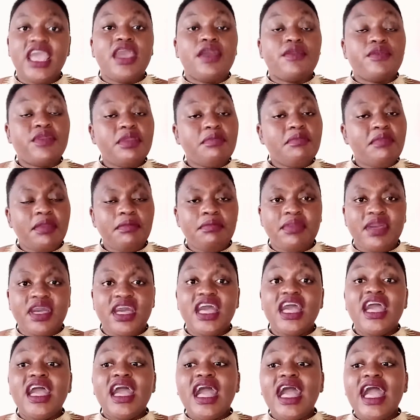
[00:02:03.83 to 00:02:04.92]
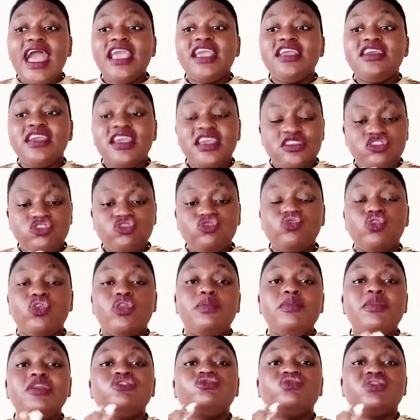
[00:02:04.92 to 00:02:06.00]
Remember, it took
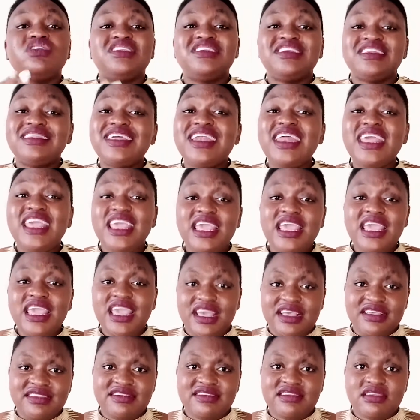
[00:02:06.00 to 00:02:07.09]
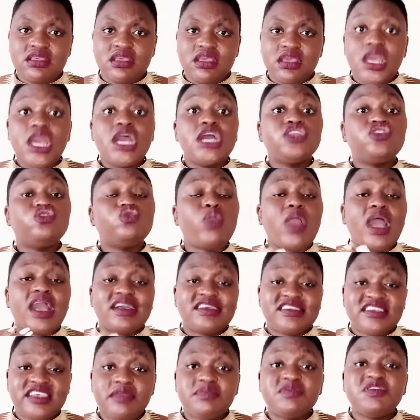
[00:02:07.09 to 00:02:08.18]
me 23 years to
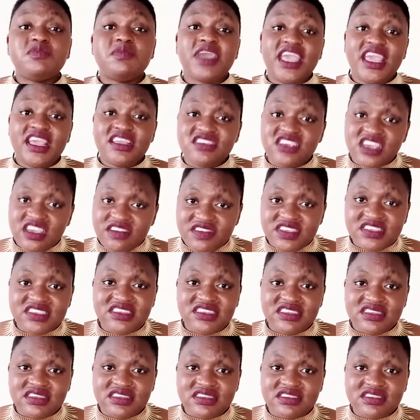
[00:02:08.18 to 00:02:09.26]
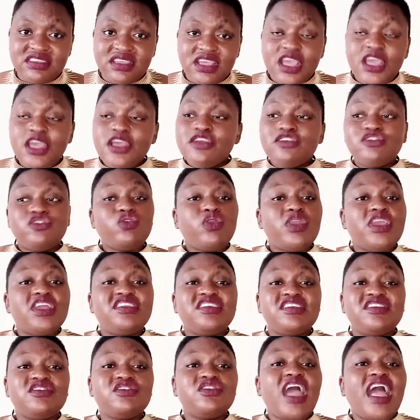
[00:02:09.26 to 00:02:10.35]
accept my HIV status. So
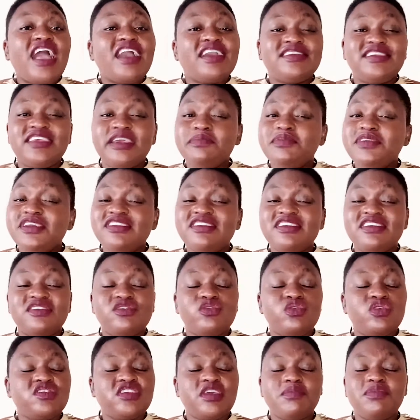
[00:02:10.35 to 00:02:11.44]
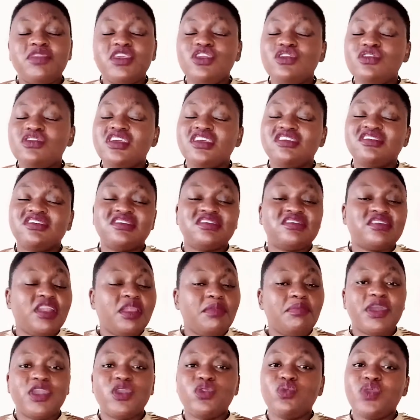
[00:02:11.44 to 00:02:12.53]
acceptance is not something you just
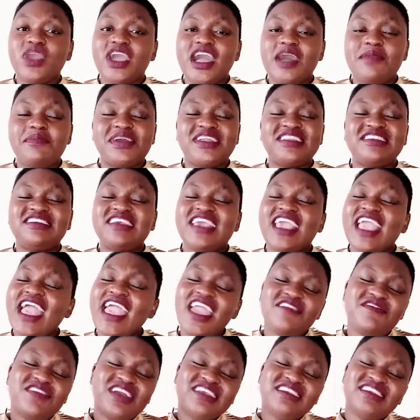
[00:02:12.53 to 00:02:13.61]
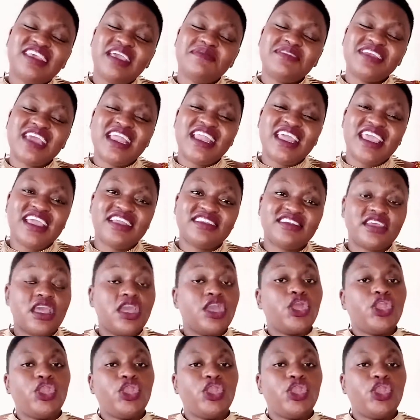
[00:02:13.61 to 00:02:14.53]
sleep and wake up and say, I have accepted it.